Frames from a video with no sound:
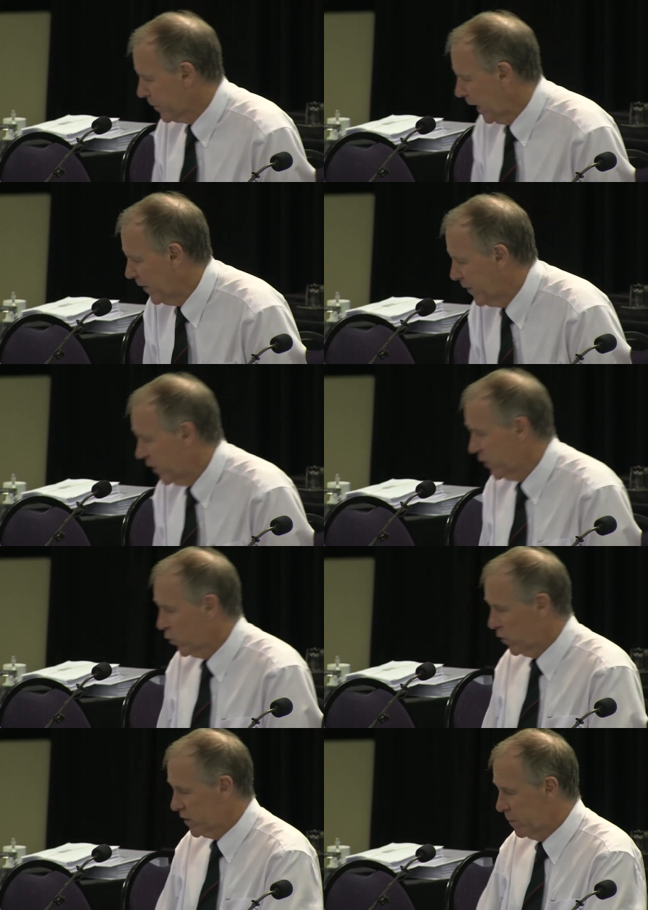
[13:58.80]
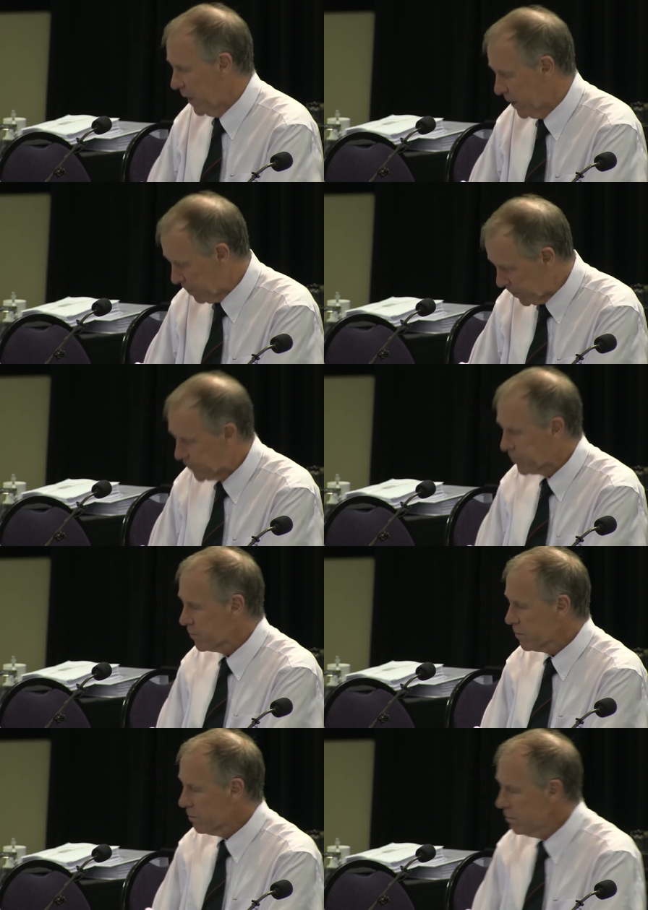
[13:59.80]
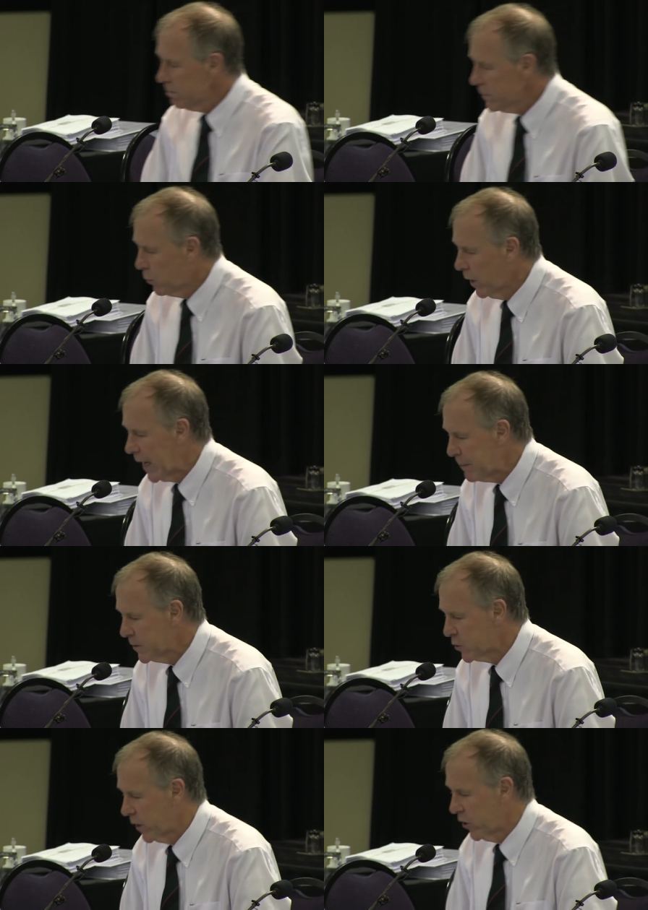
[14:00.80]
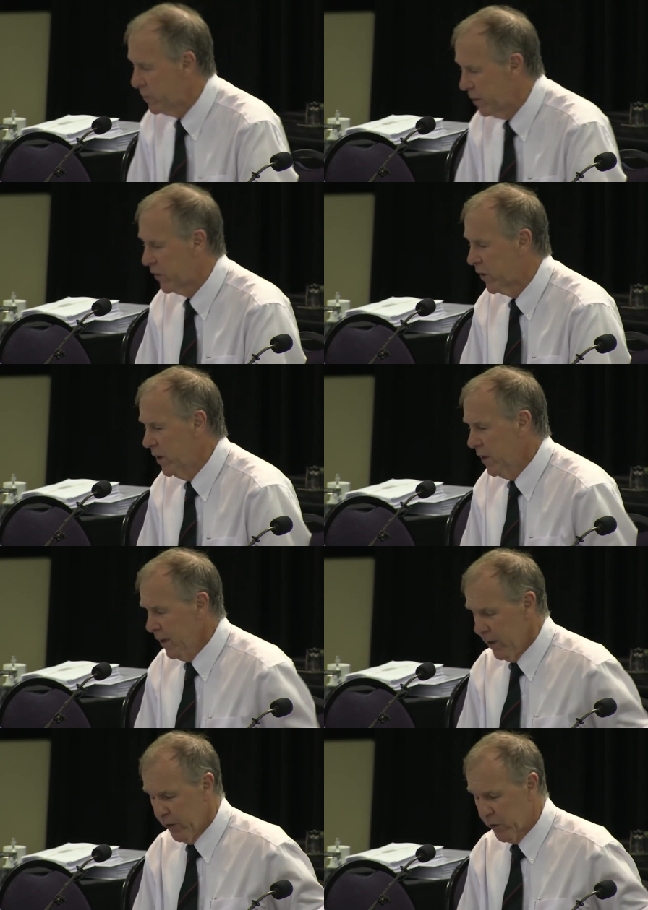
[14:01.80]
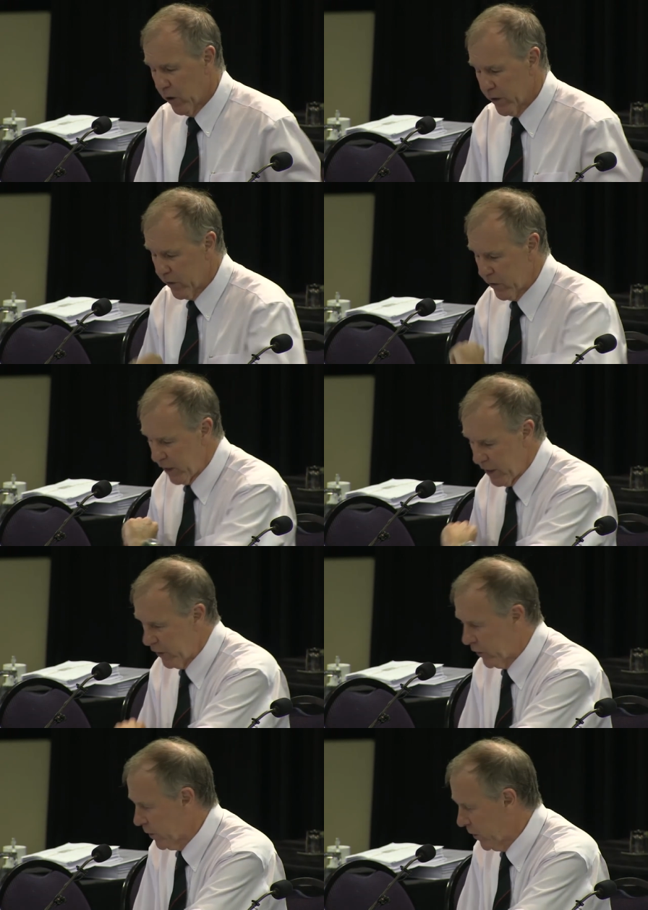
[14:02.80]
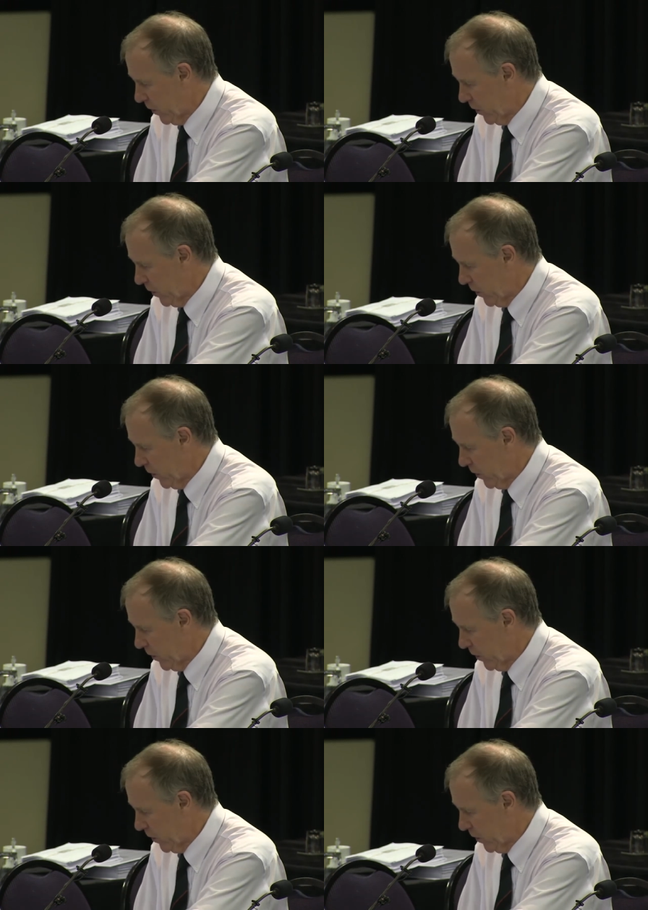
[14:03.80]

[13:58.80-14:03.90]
And this talks about what happens when humans started to eat